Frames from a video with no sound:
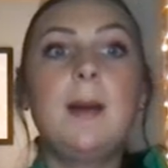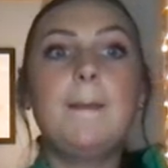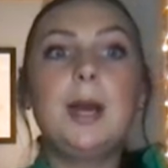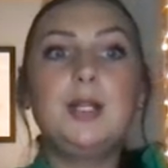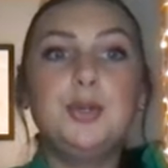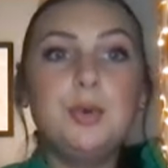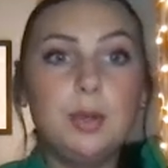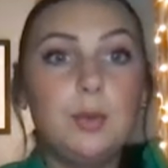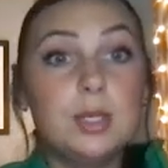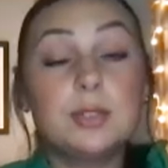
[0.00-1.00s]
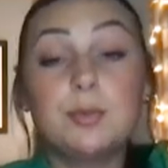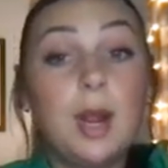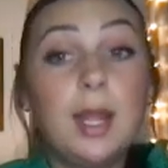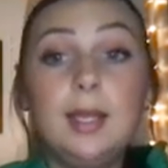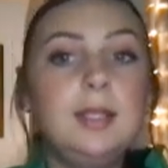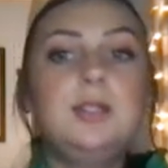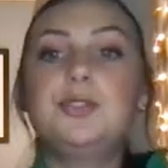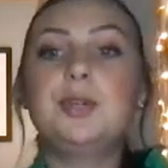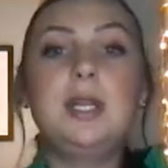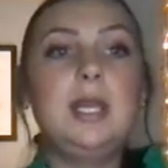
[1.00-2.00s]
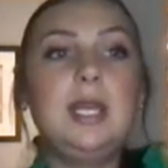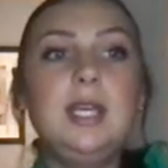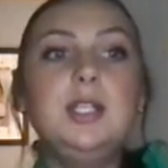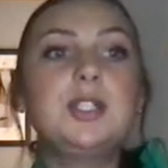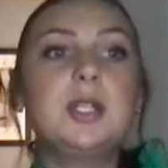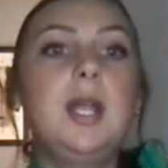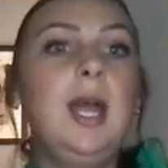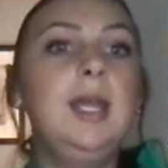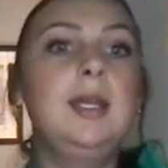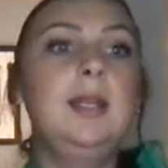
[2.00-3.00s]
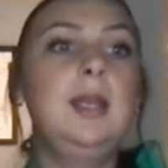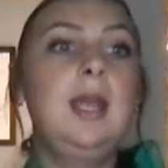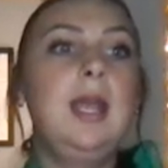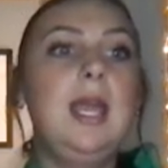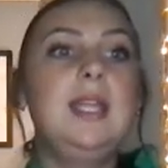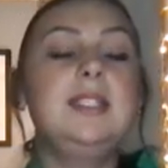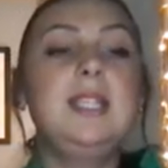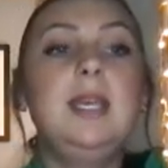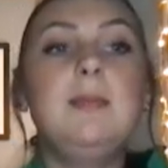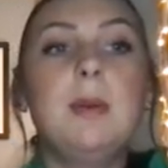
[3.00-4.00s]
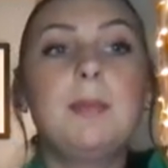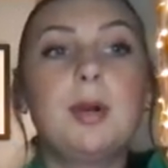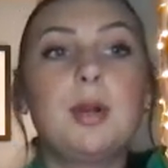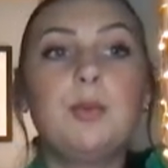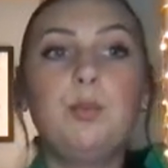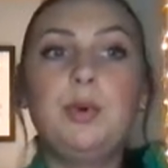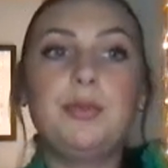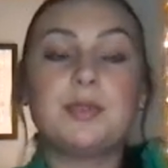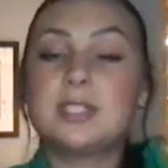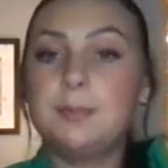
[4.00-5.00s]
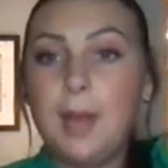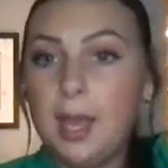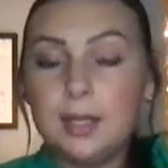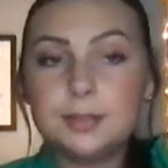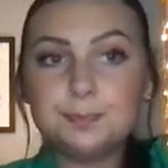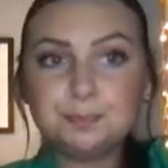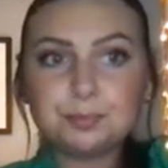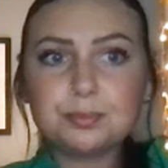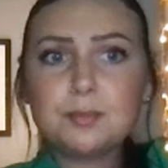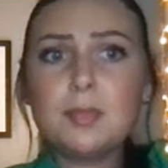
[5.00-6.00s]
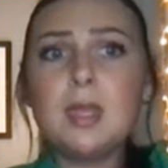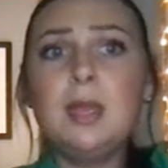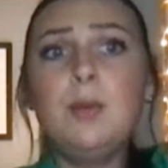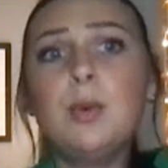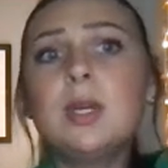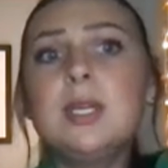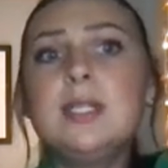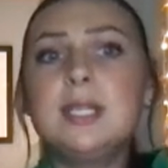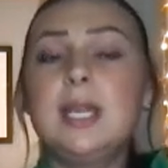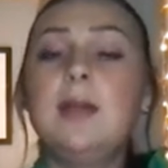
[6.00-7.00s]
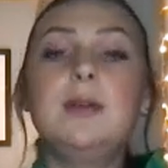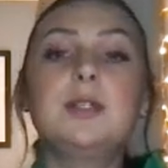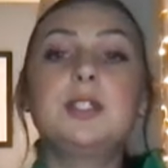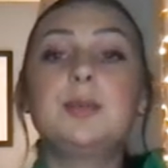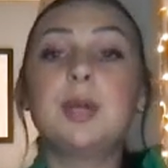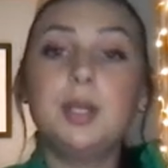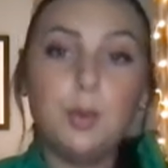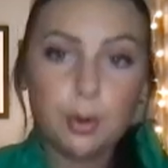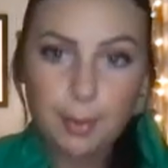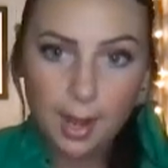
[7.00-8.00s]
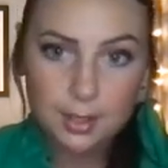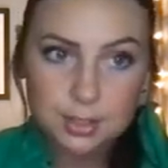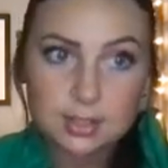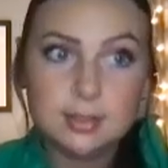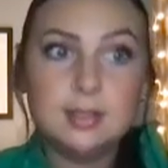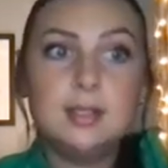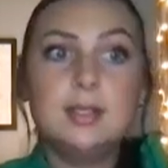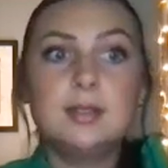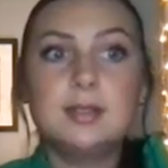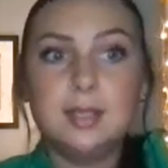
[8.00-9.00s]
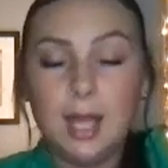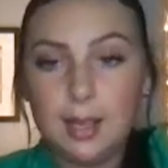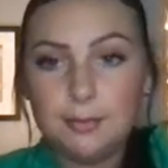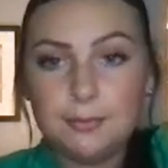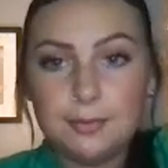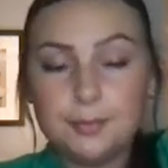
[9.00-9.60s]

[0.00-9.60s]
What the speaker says: by doing what is right, treating each client and team member with respect, and working together to bring your passion to life.